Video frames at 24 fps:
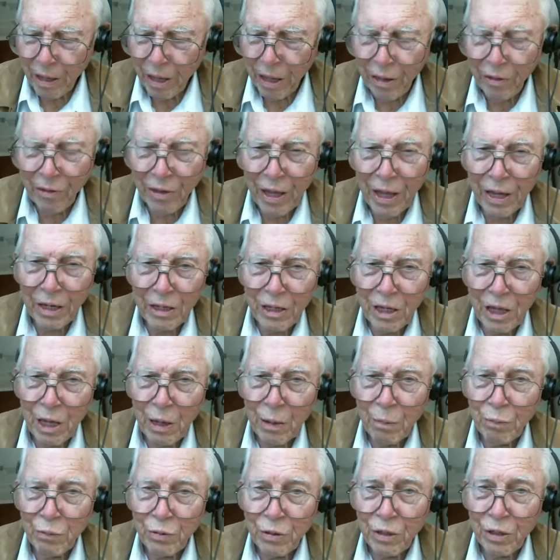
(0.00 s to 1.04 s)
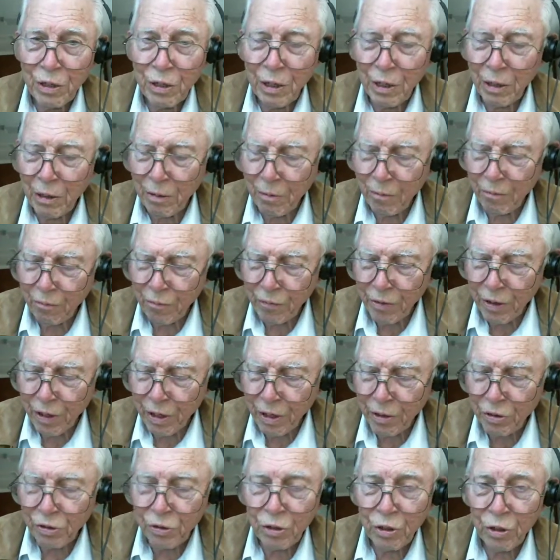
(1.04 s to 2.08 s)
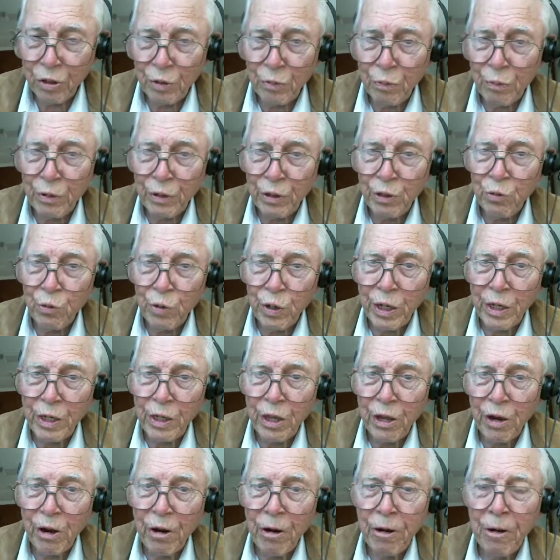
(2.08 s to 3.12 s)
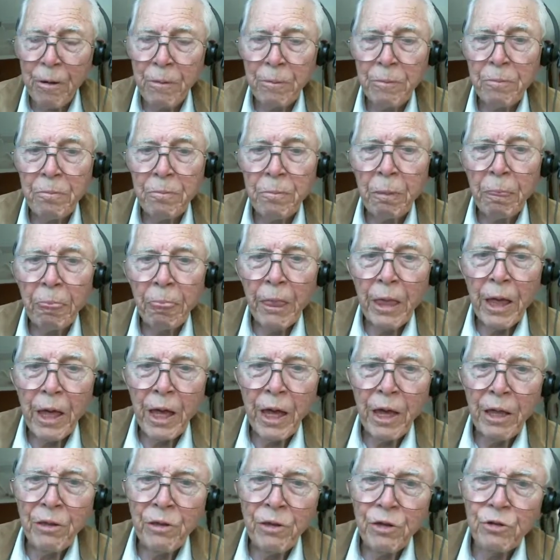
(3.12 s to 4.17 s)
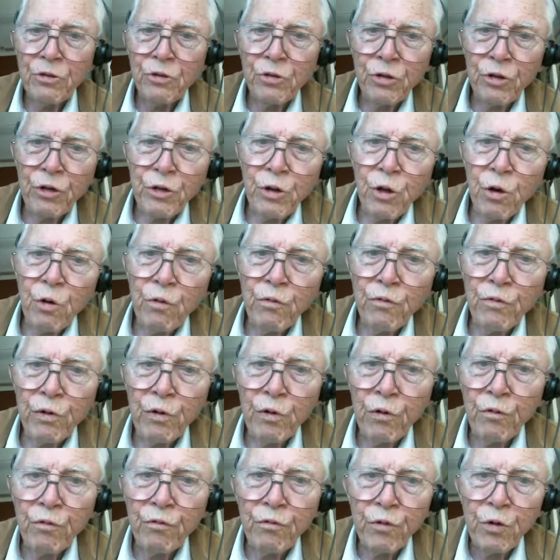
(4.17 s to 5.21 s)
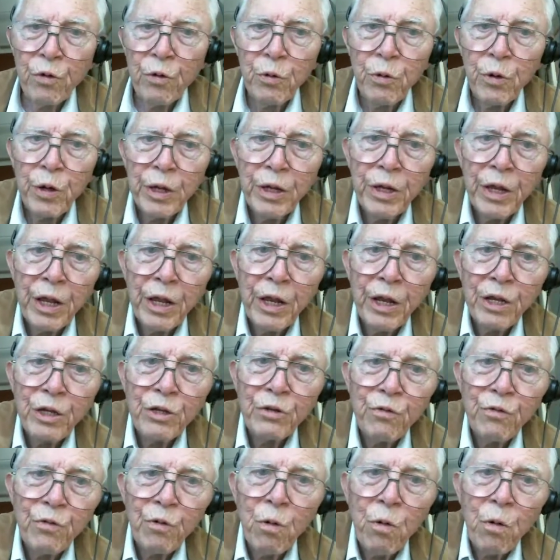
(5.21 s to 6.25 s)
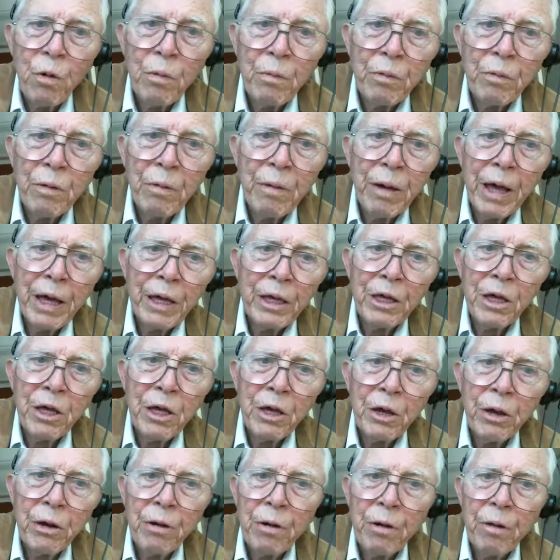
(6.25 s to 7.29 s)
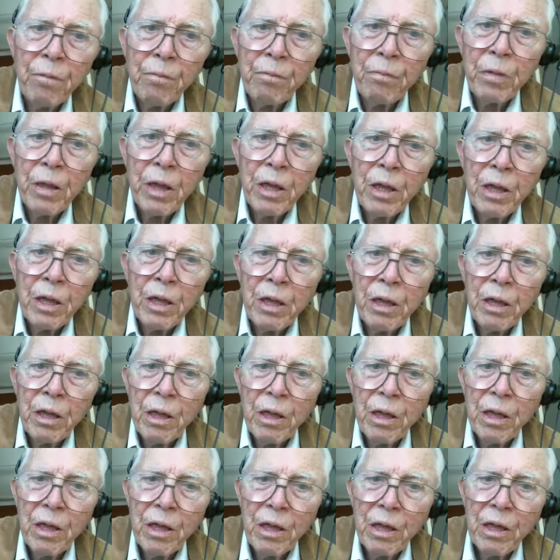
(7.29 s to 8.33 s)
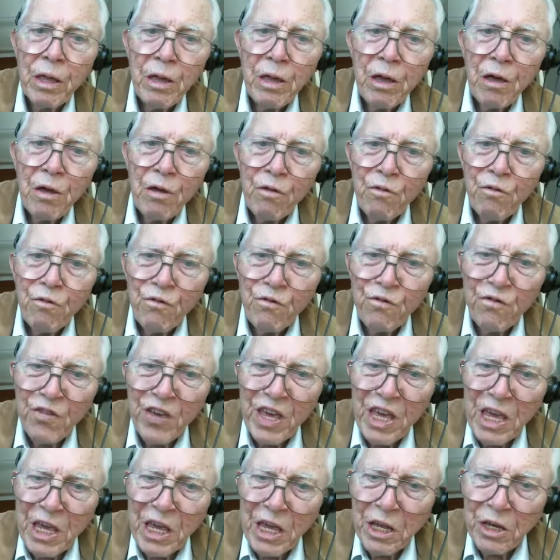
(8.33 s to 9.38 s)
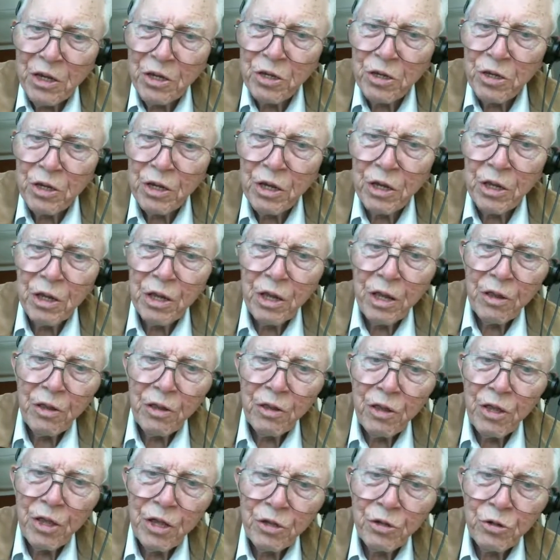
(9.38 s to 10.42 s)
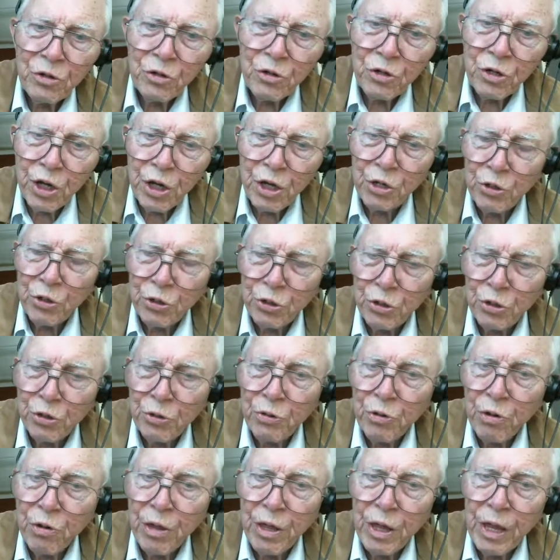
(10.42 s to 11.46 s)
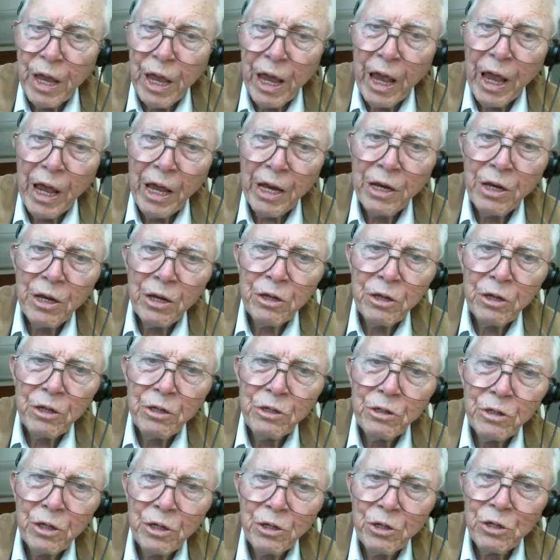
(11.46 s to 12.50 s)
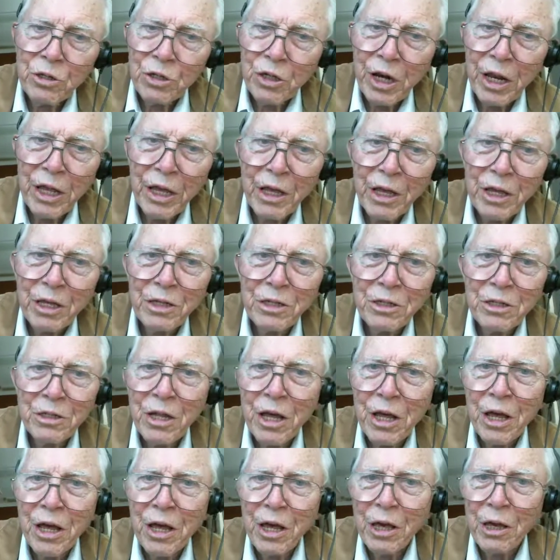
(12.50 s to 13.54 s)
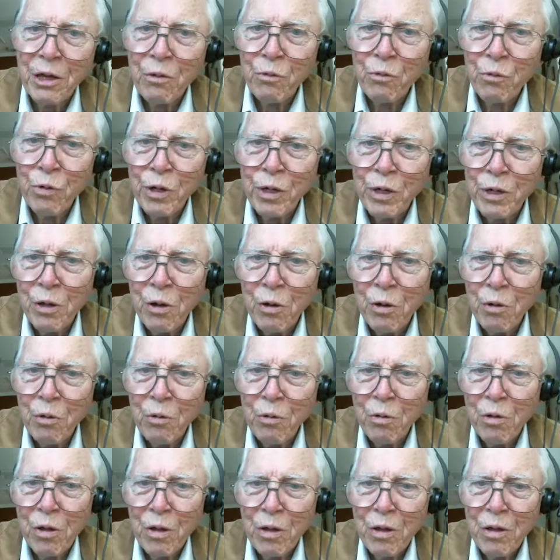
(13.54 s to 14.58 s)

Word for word: and that keeps the distance between there, and this synovial fluid that is formed back here feeds this tissue, and it is the slickest thing we know